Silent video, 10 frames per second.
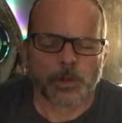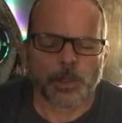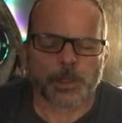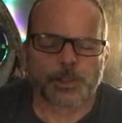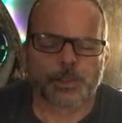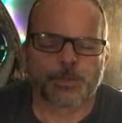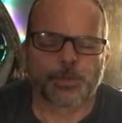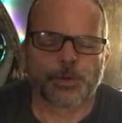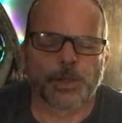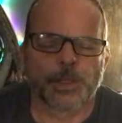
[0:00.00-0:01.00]
And just
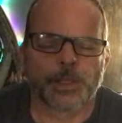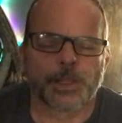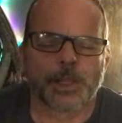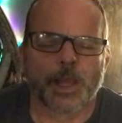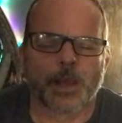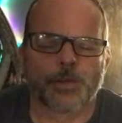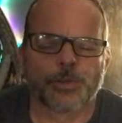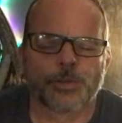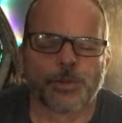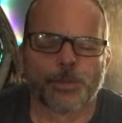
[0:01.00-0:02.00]
breathing out
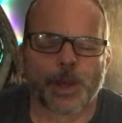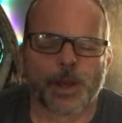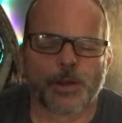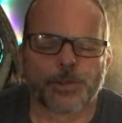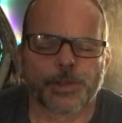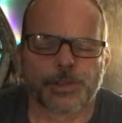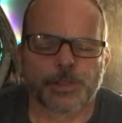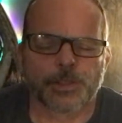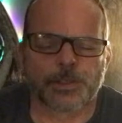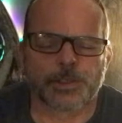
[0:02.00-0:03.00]
through the mouth into
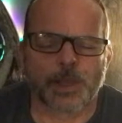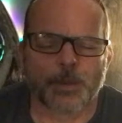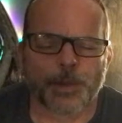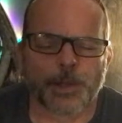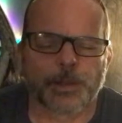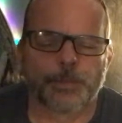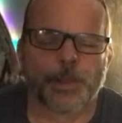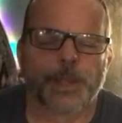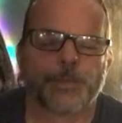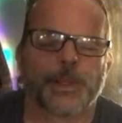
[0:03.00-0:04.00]
the stomach,
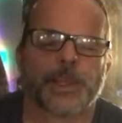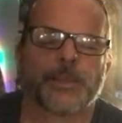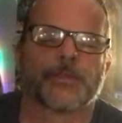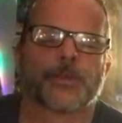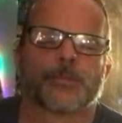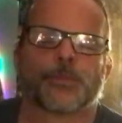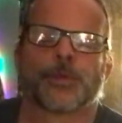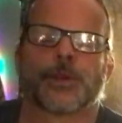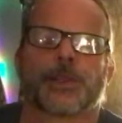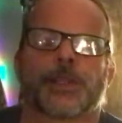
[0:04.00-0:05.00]
maybe even
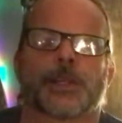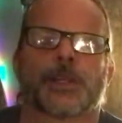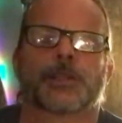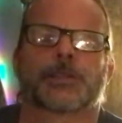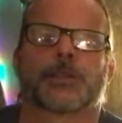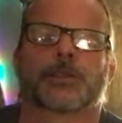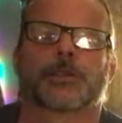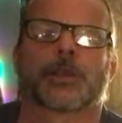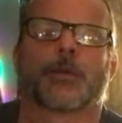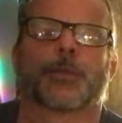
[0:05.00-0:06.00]
breathing into the
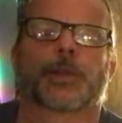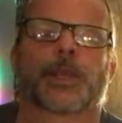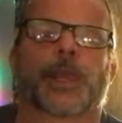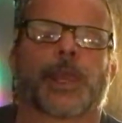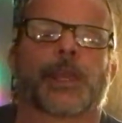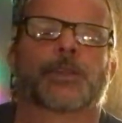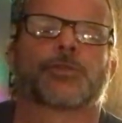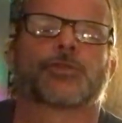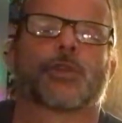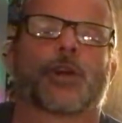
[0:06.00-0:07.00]
stomach and
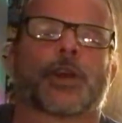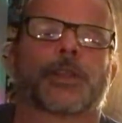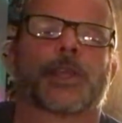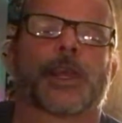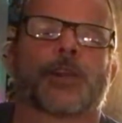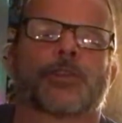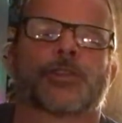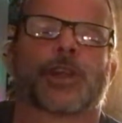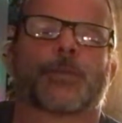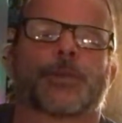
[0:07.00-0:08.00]
drawing the
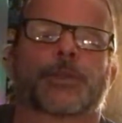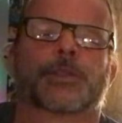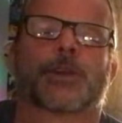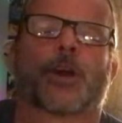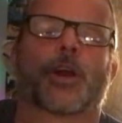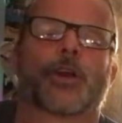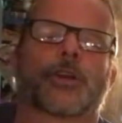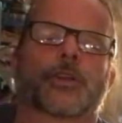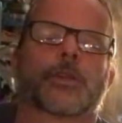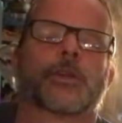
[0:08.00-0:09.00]
energy up into the
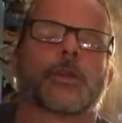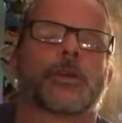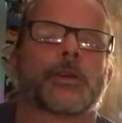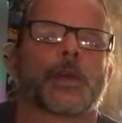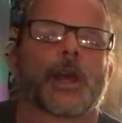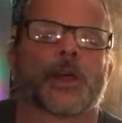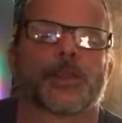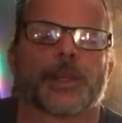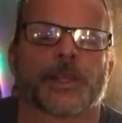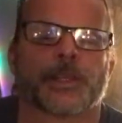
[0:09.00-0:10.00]
heart on
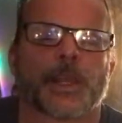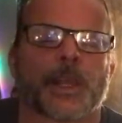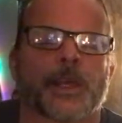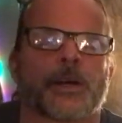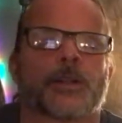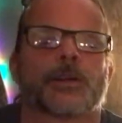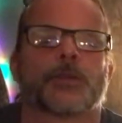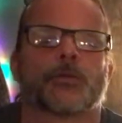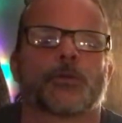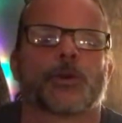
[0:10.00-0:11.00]
the inhale,
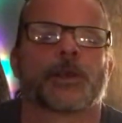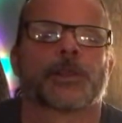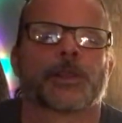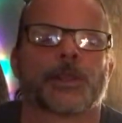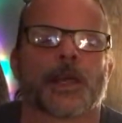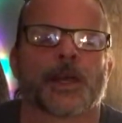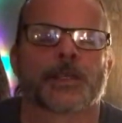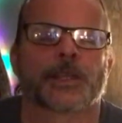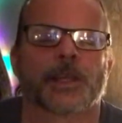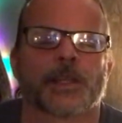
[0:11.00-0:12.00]
and then
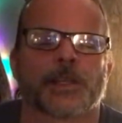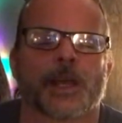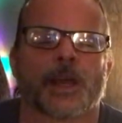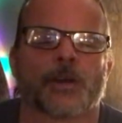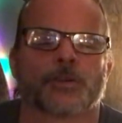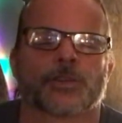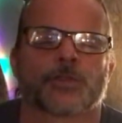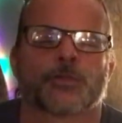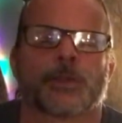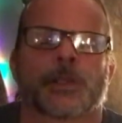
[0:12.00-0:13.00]
exhaling out.
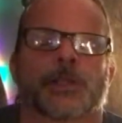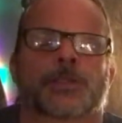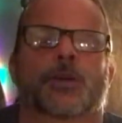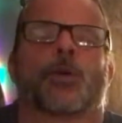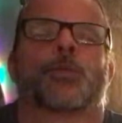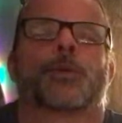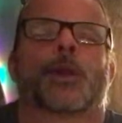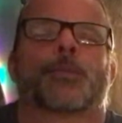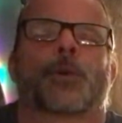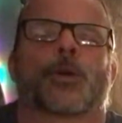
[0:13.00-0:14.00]
Just really let's open
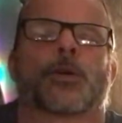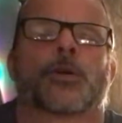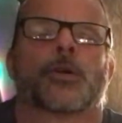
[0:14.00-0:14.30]
up our